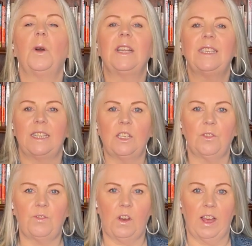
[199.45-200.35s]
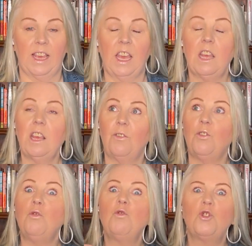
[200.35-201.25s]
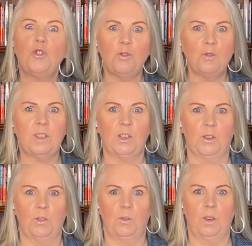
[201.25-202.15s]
identify if you choose to.